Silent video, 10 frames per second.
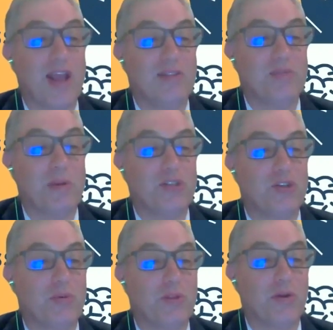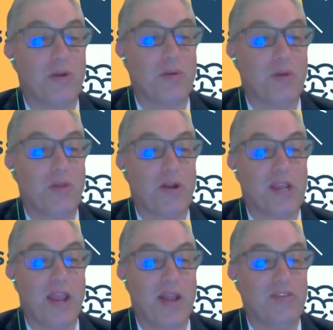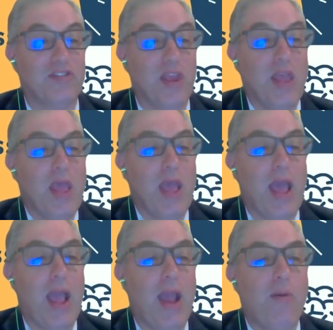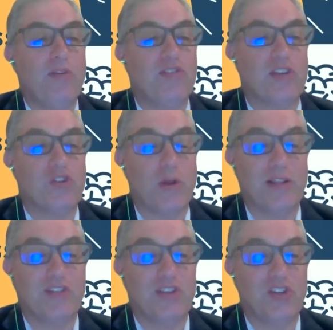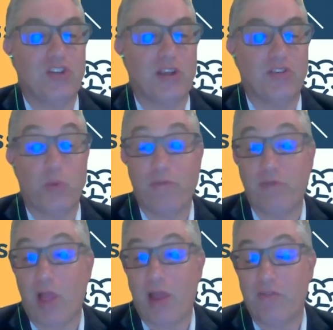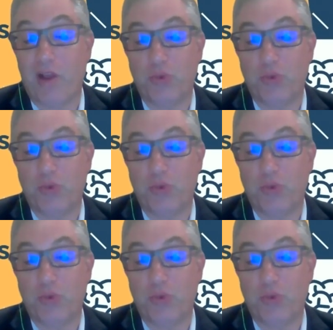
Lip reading: that, especially with our kids. How was the transition? Because we have a lot of